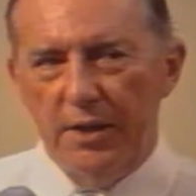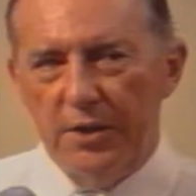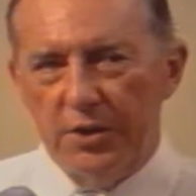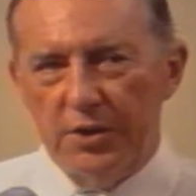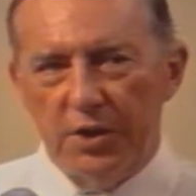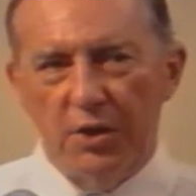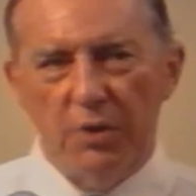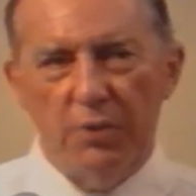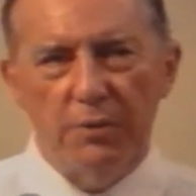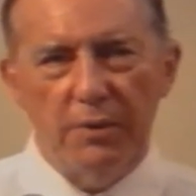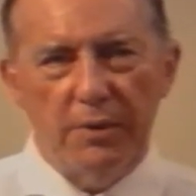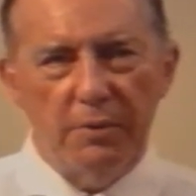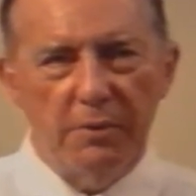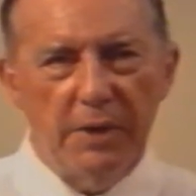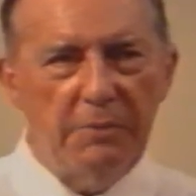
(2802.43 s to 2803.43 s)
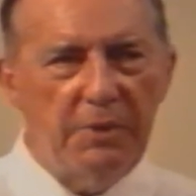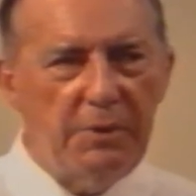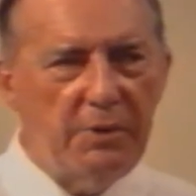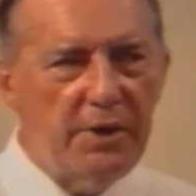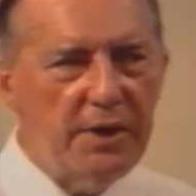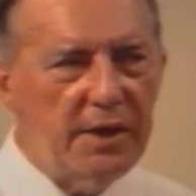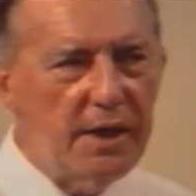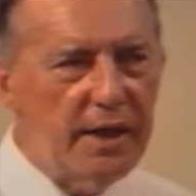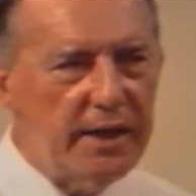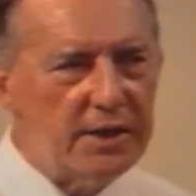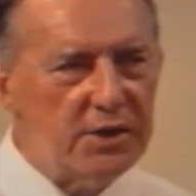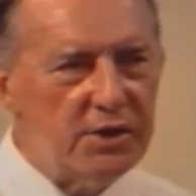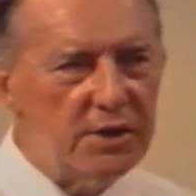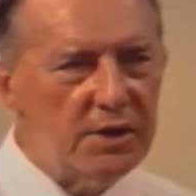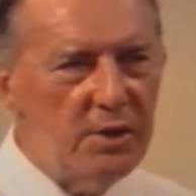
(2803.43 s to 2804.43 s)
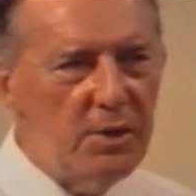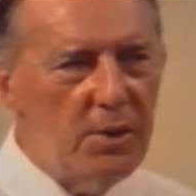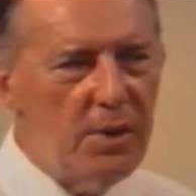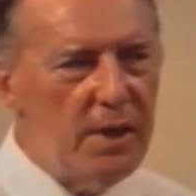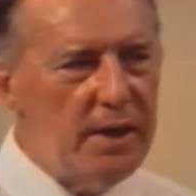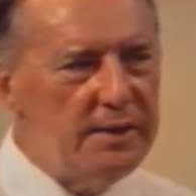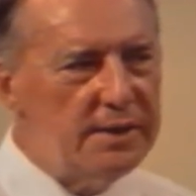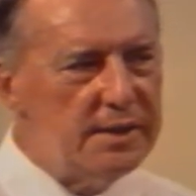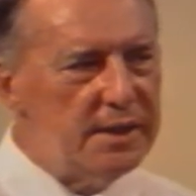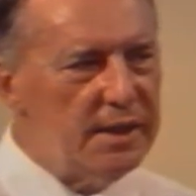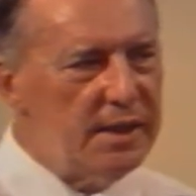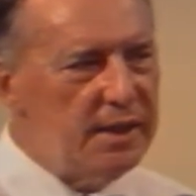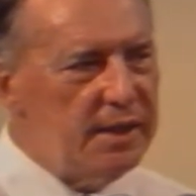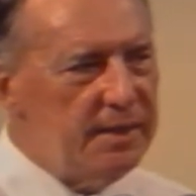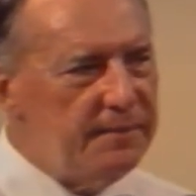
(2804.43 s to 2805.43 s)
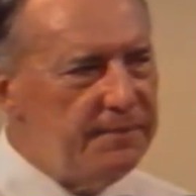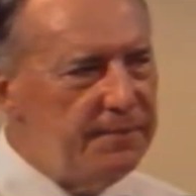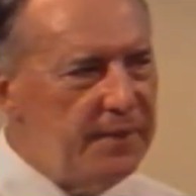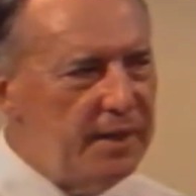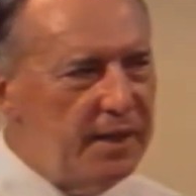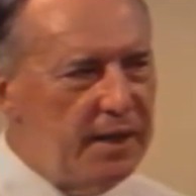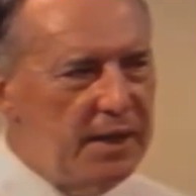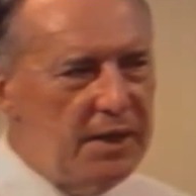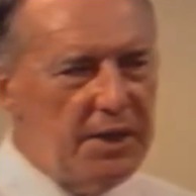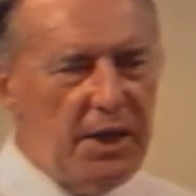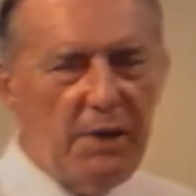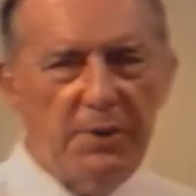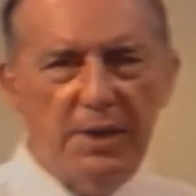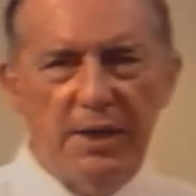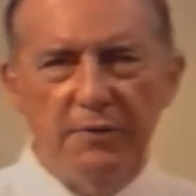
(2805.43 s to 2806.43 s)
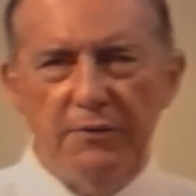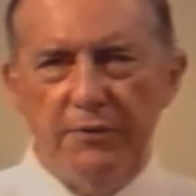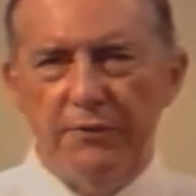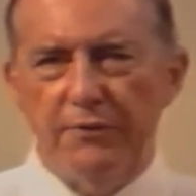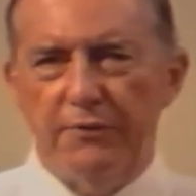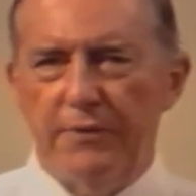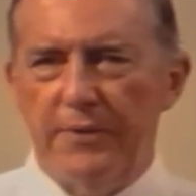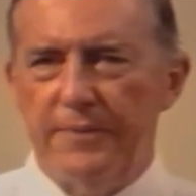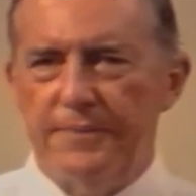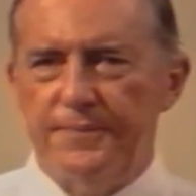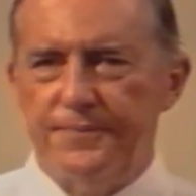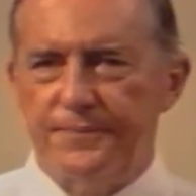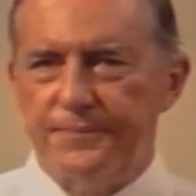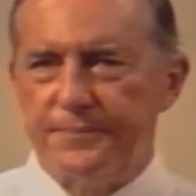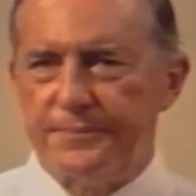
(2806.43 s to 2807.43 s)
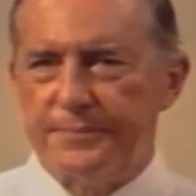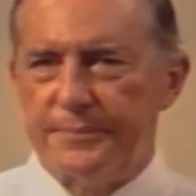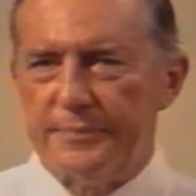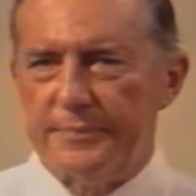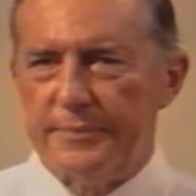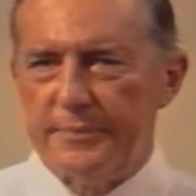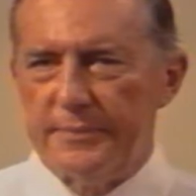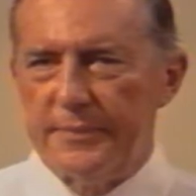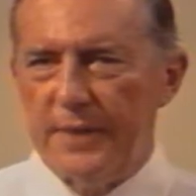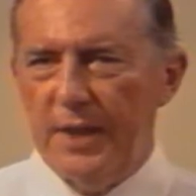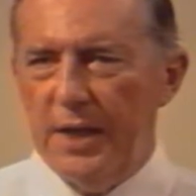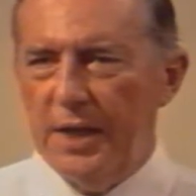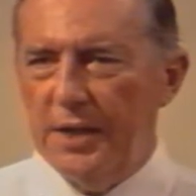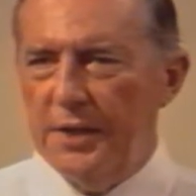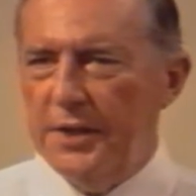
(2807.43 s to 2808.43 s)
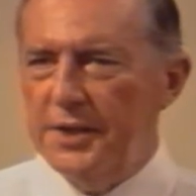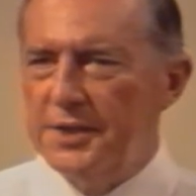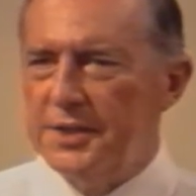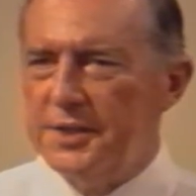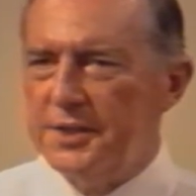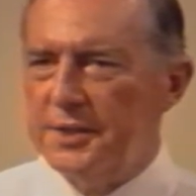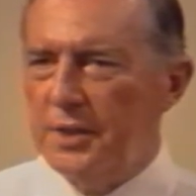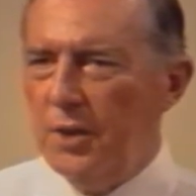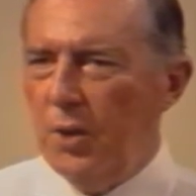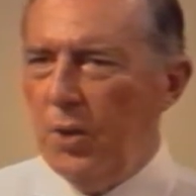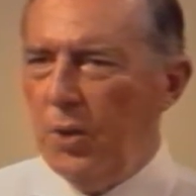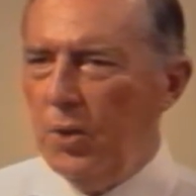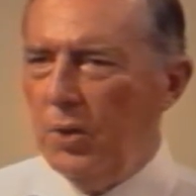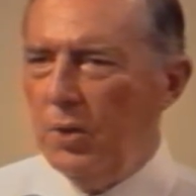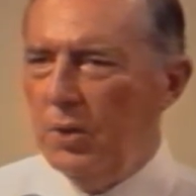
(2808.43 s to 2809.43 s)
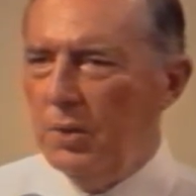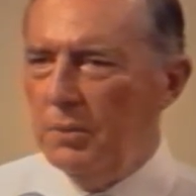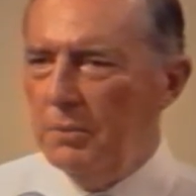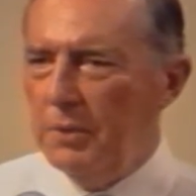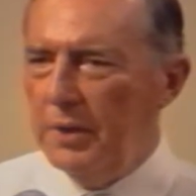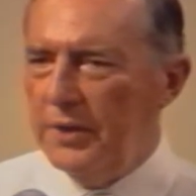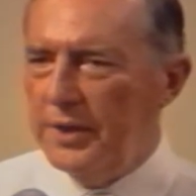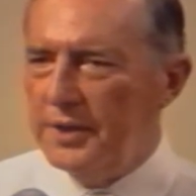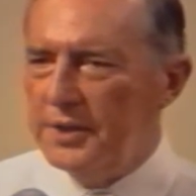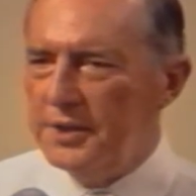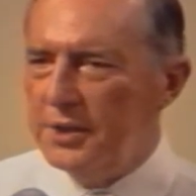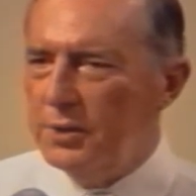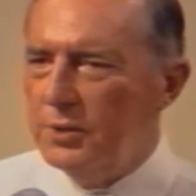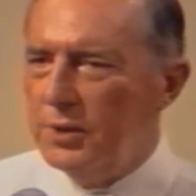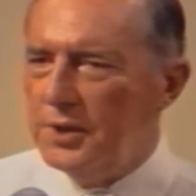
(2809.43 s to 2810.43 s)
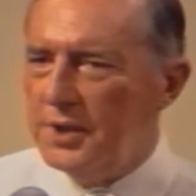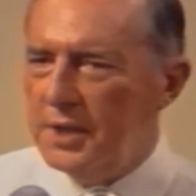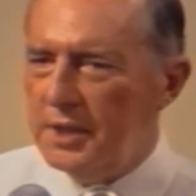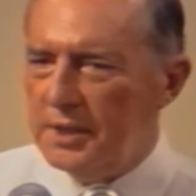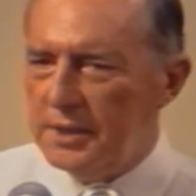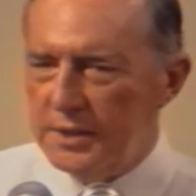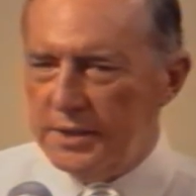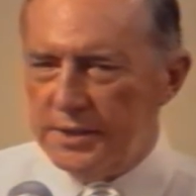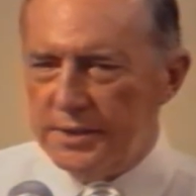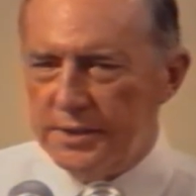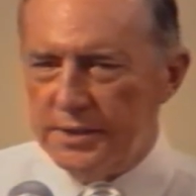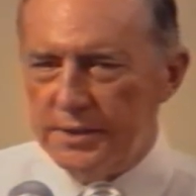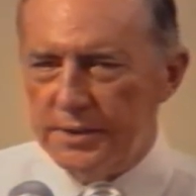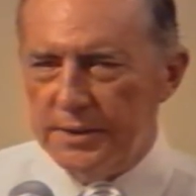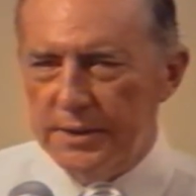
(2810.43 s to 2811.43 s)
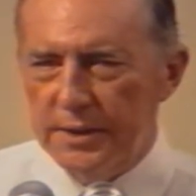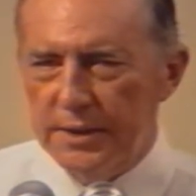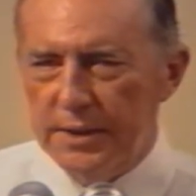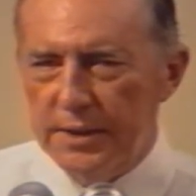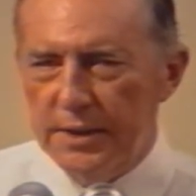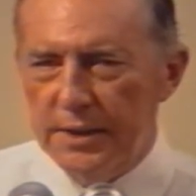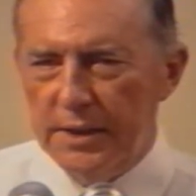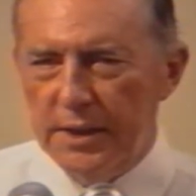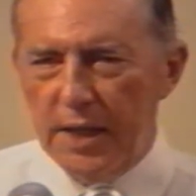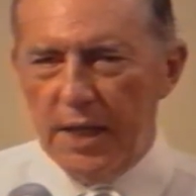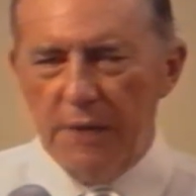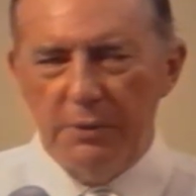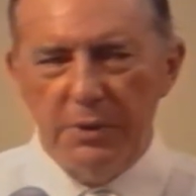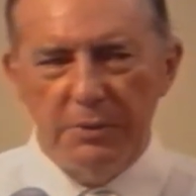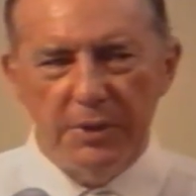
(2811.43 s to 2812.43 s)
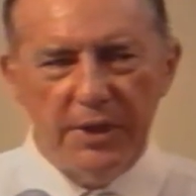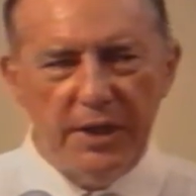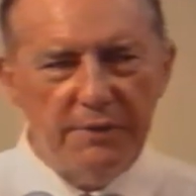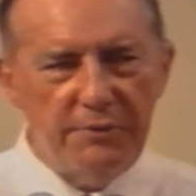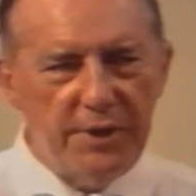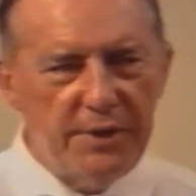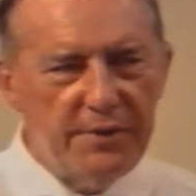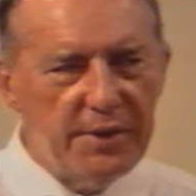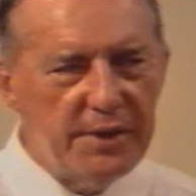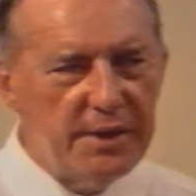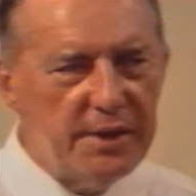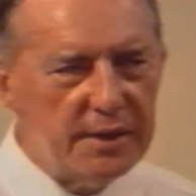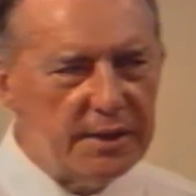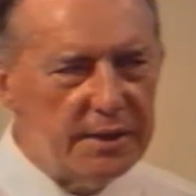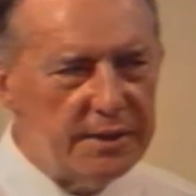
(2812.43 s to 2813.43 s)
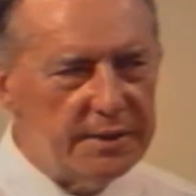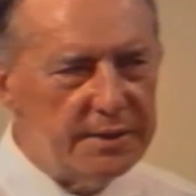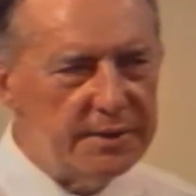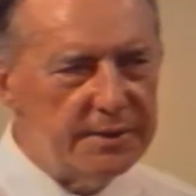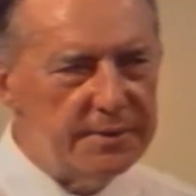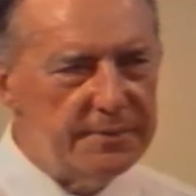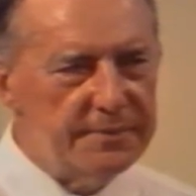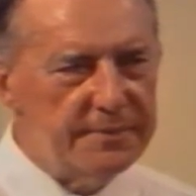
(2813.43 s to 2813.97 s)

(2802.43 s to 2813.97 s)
So when we were in the lecture hall, I'd say, now if this hall were in total darkness, how would we get rid of the darkness?